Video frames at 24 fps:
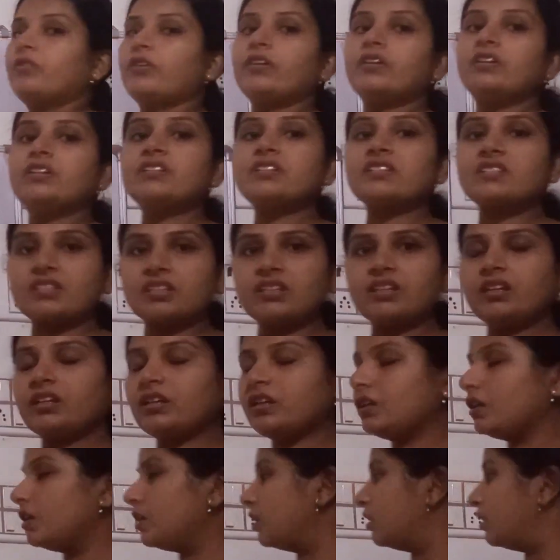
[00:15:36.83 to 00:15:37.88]
We'll
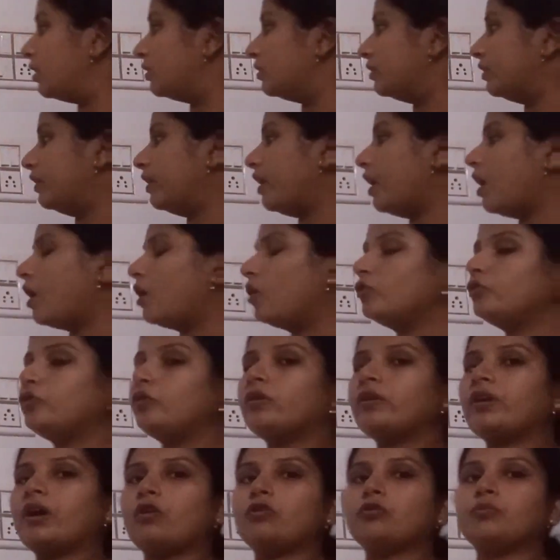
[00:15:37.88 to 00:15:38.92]
see that how
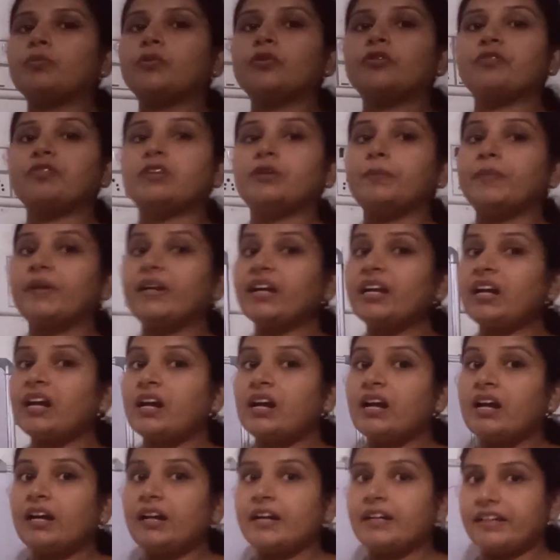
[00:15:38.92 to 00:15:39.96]
your output will be
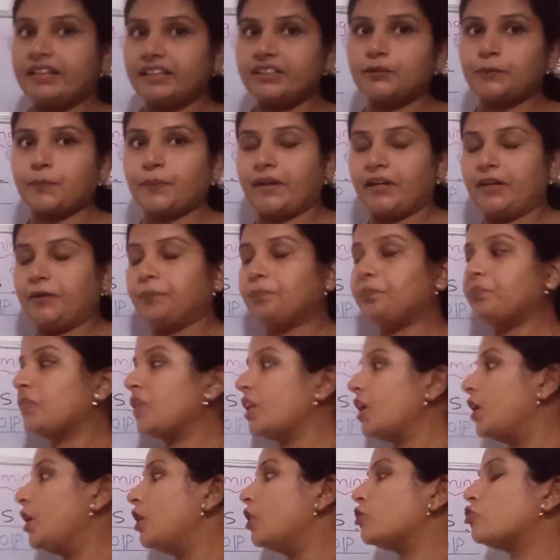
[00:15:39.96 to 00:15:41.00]
displayed.
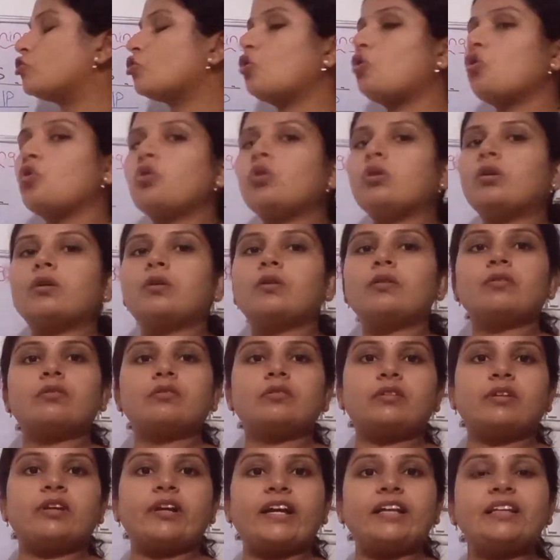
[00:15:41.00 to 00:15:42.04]
So
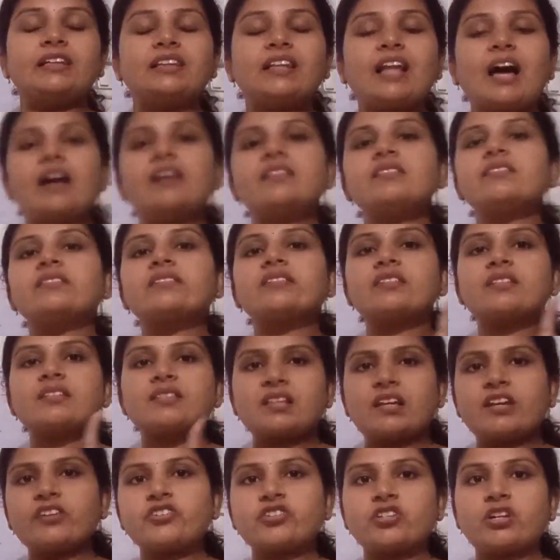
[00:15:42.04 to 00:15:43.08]
in last
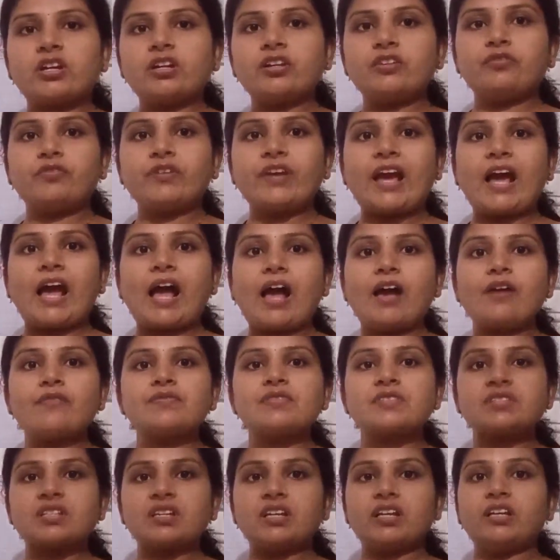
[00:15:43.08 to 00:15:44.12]
session we have
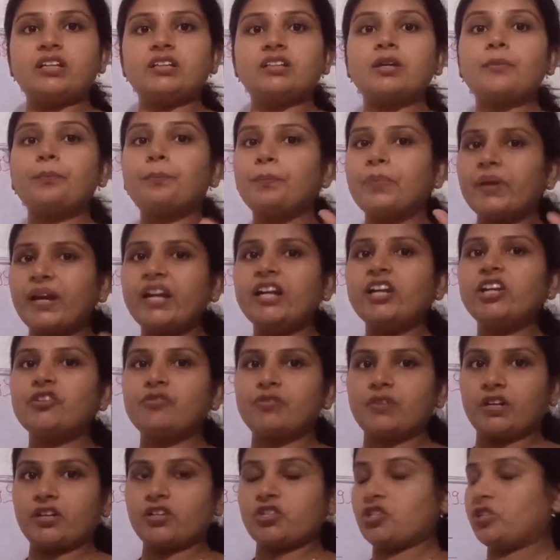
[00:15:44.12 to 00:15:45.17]
seen the print
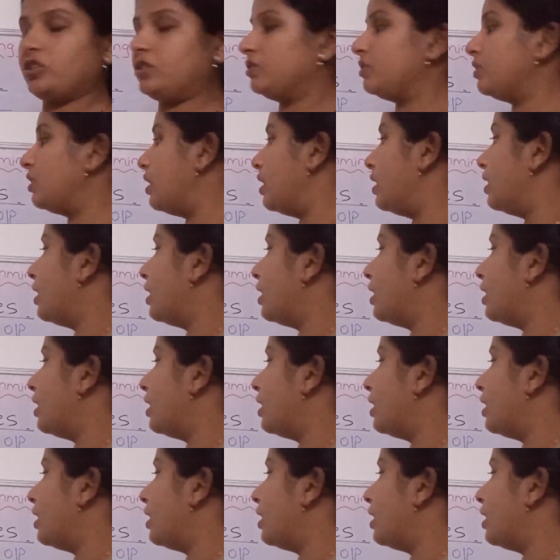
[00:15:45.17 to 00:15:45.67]
function.